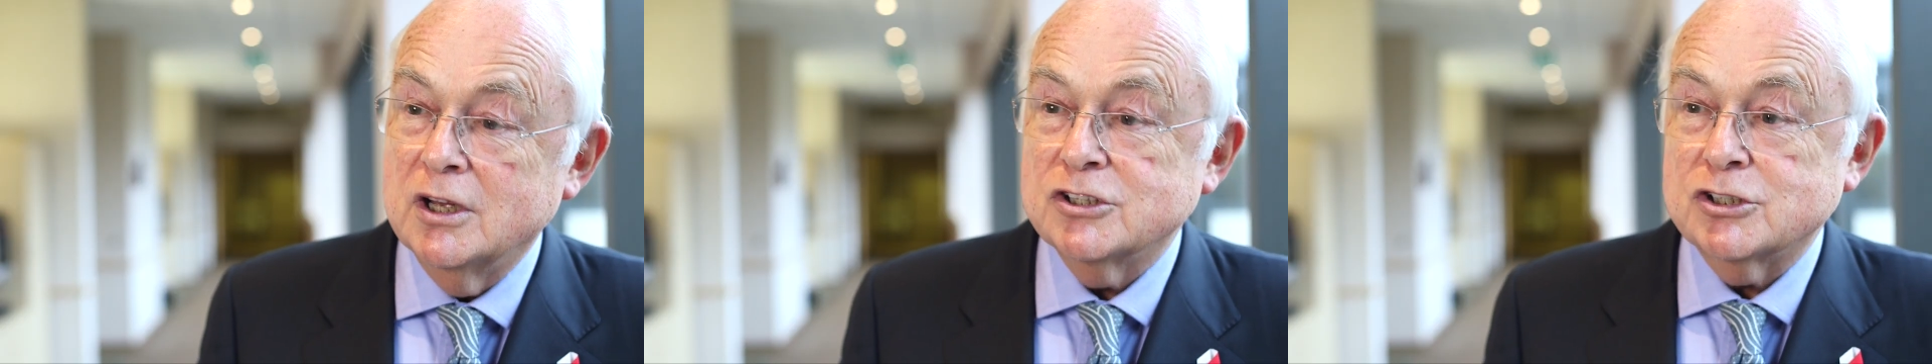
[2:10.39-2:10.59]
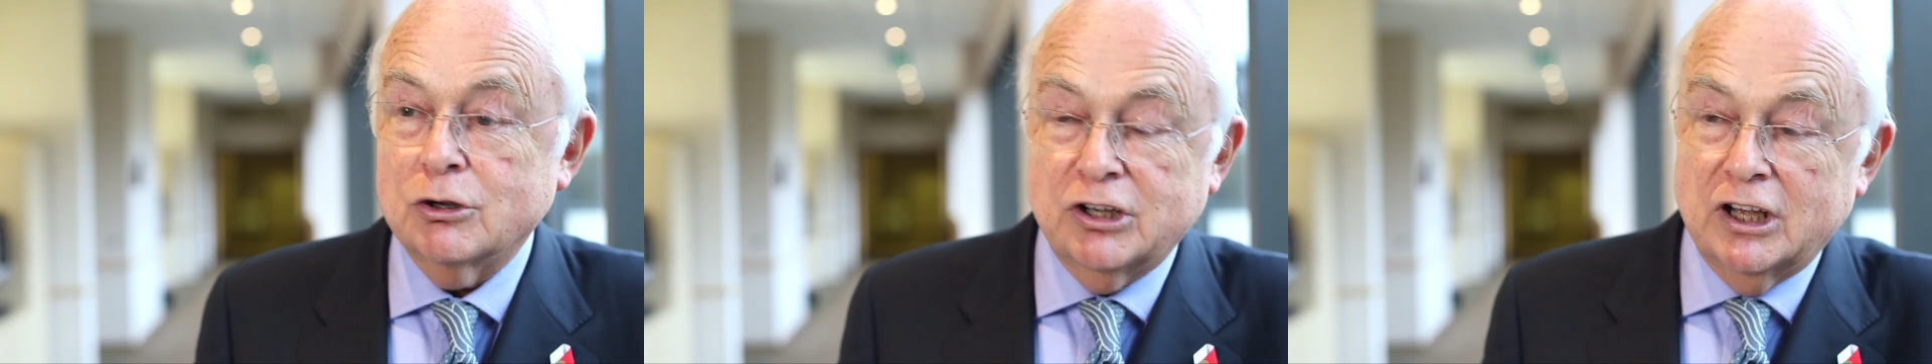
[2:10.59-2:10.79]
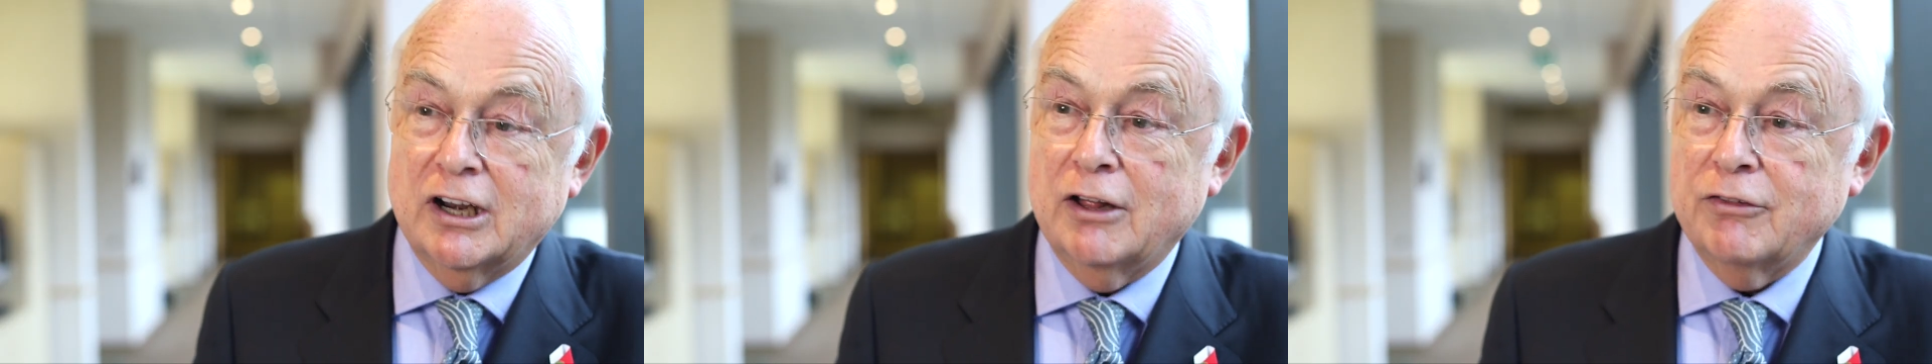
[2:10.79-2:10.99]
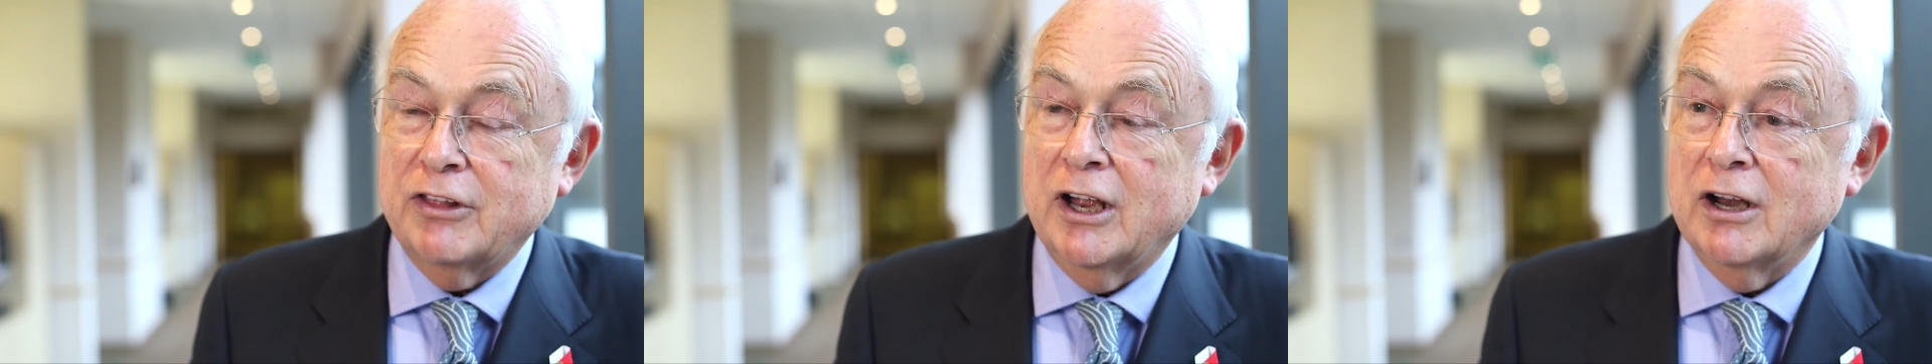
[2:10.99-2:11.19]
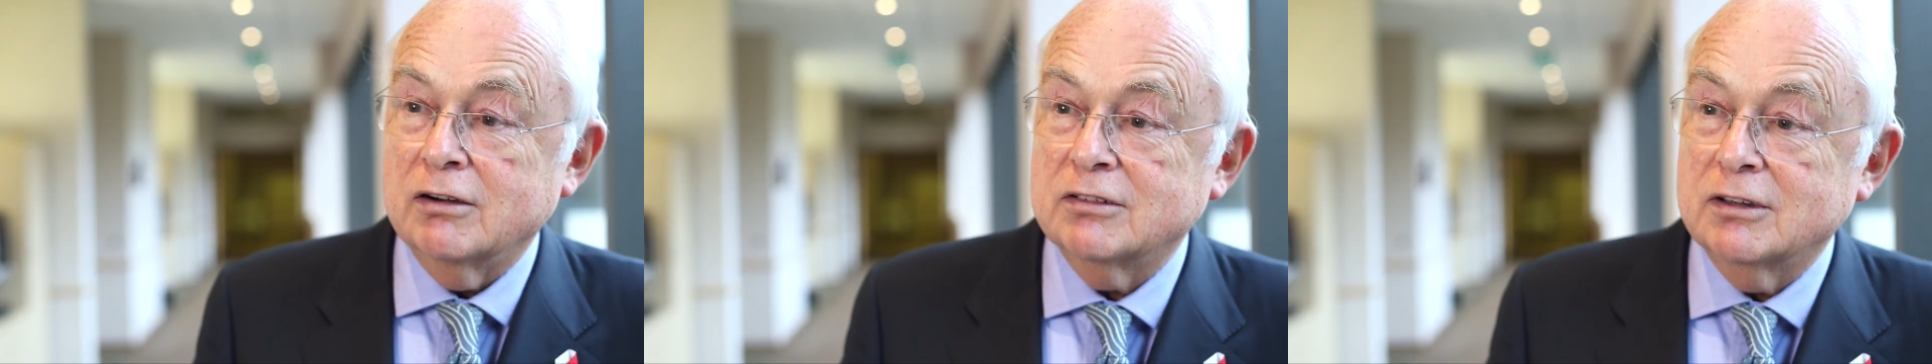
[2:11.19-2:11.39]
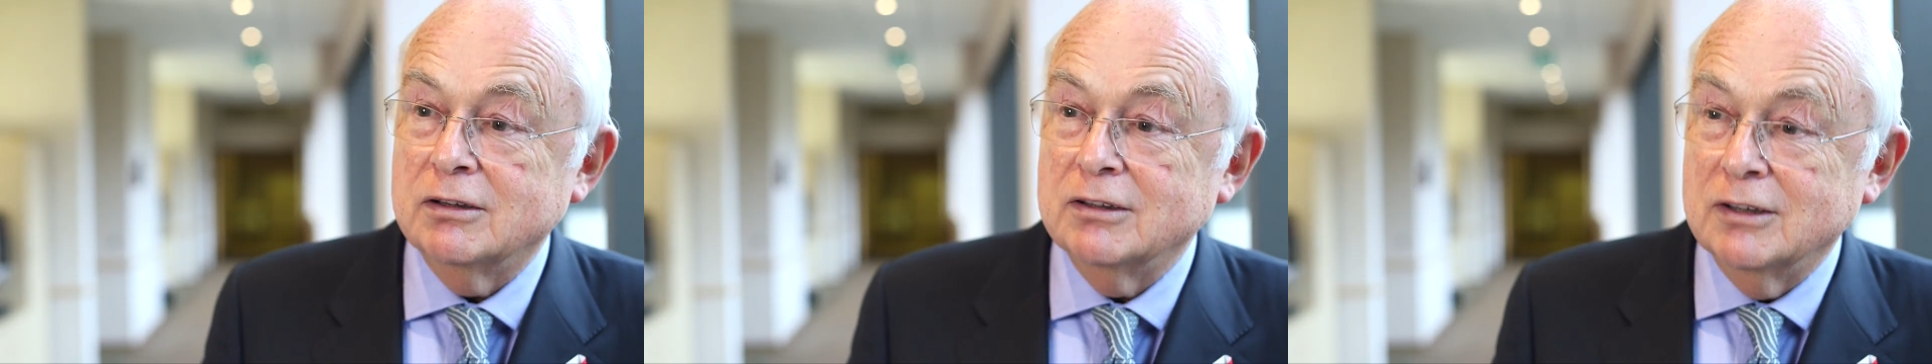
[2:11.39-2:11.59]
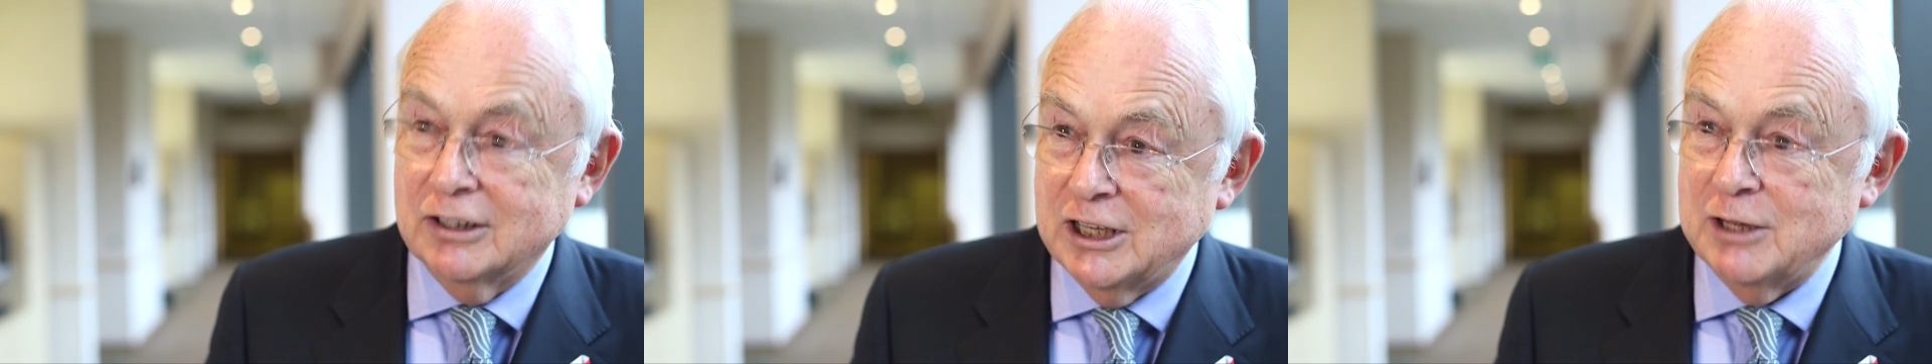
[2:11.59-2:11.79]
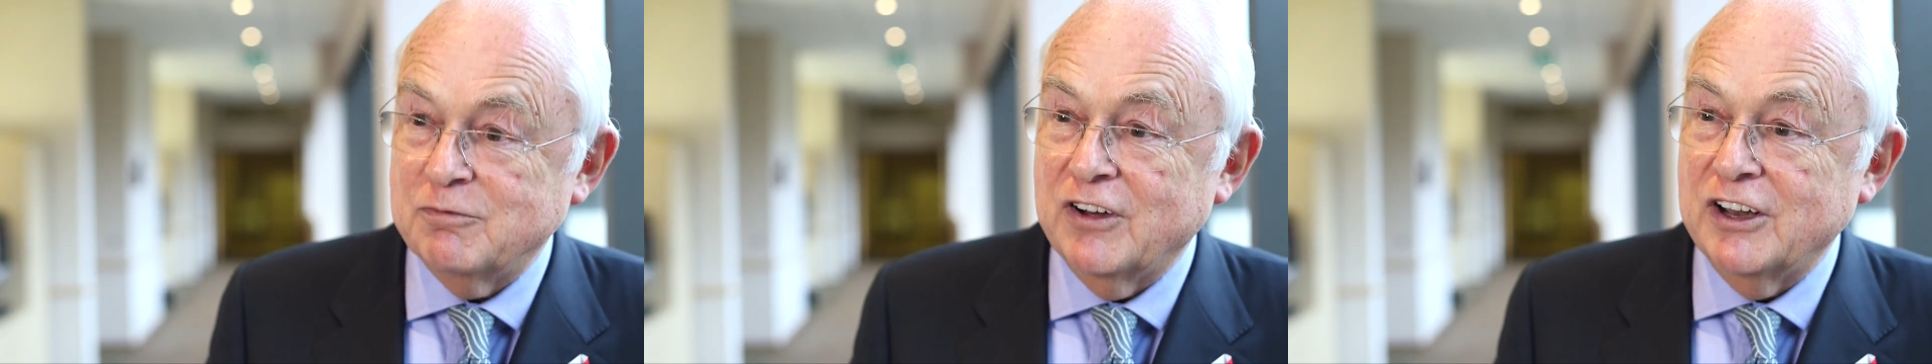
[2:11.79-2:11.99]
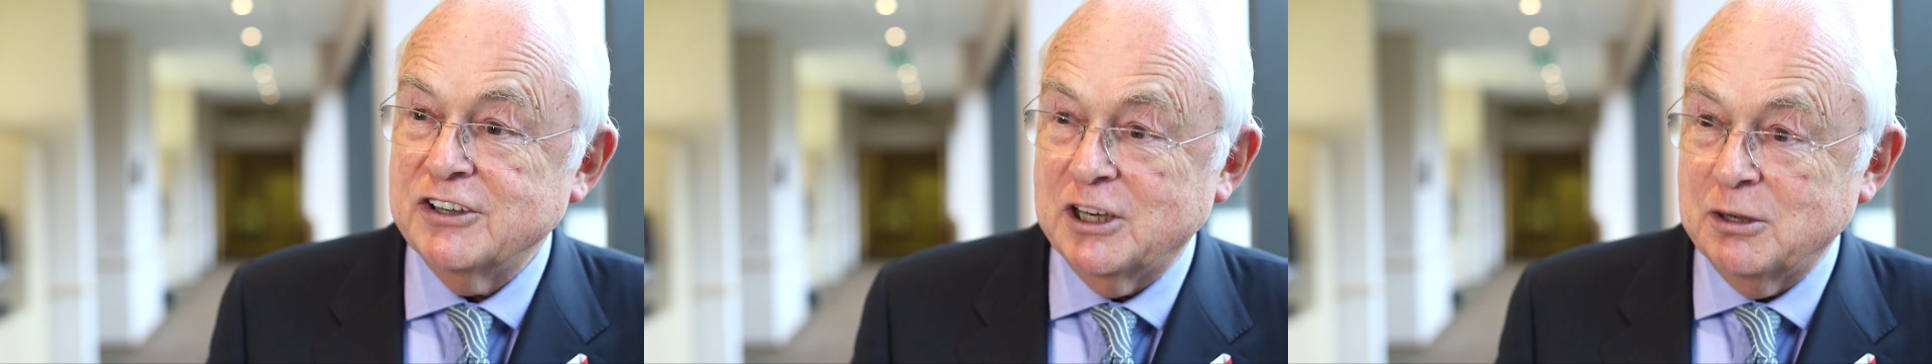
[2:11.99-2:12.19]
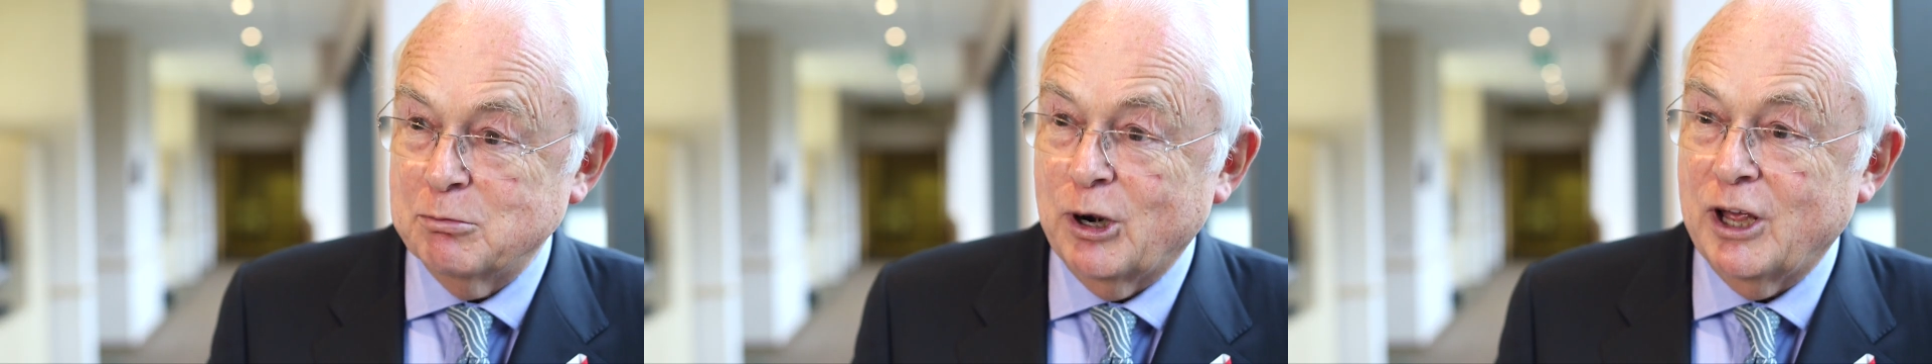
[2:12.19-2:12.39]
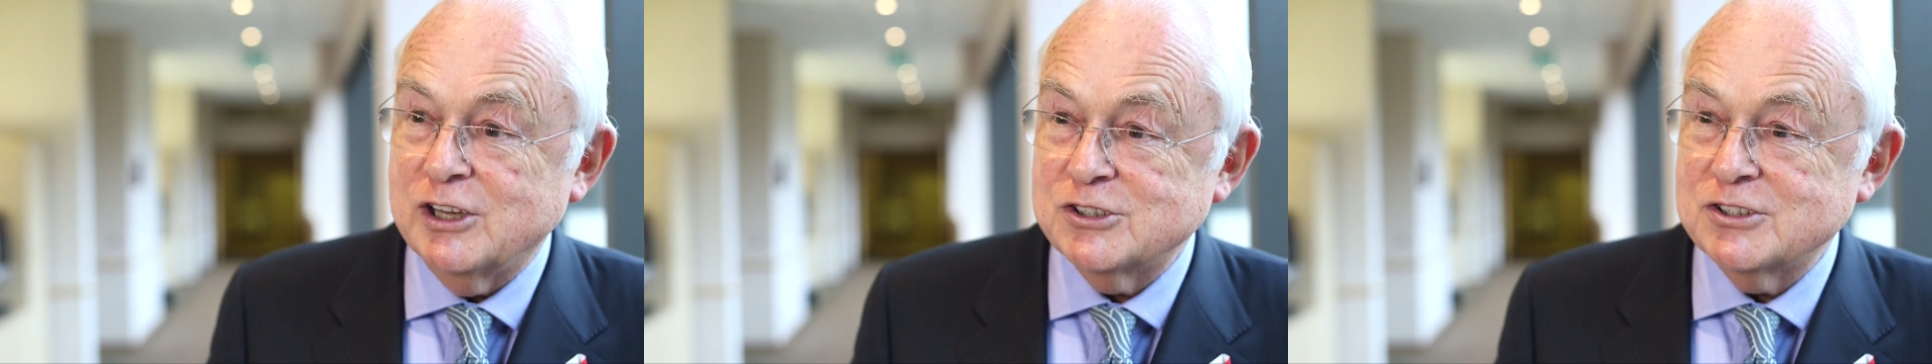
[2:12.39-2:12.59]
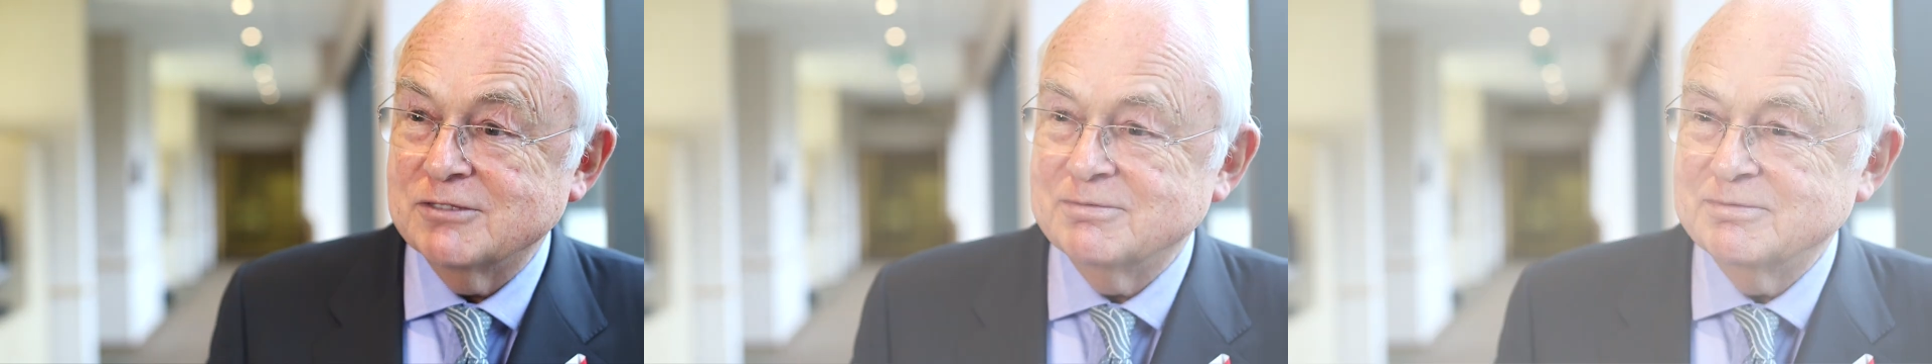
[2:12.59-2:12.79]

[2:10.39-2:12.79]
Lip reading: So get out there and keep funding BRACE.